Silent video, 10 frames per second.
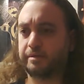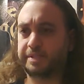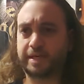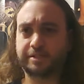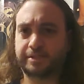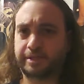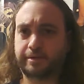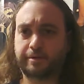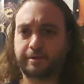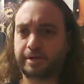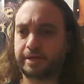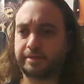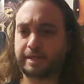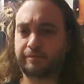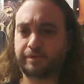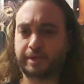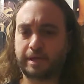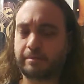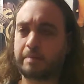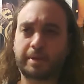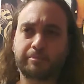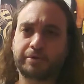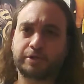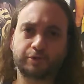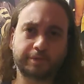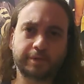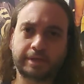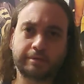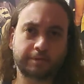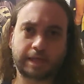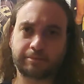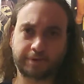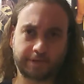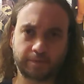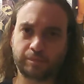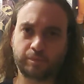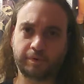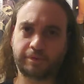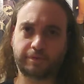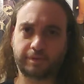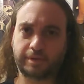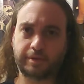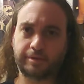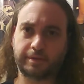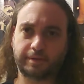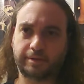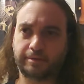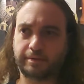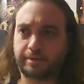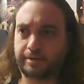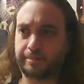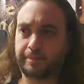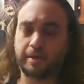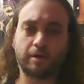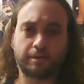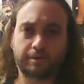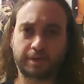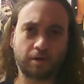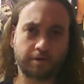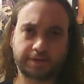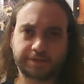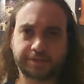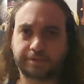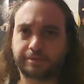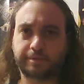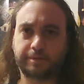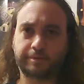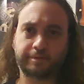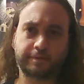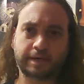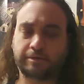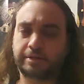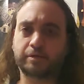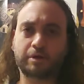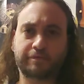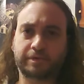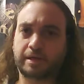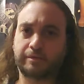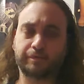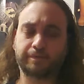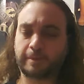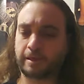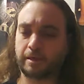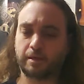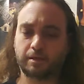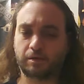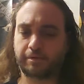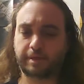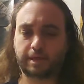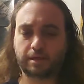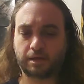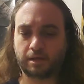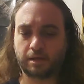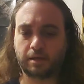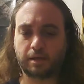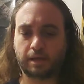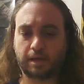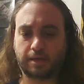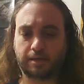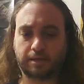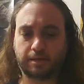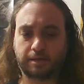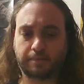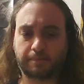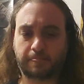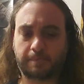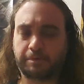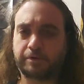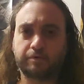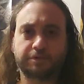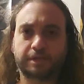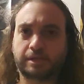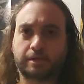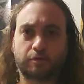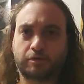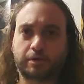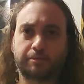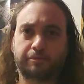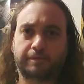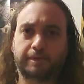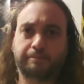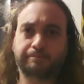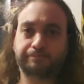Zack Snyder definitely. I mean, I'm pretty sure he collaborated with the artist, the guy who did the graphic novel, all that, and produced an incredible film.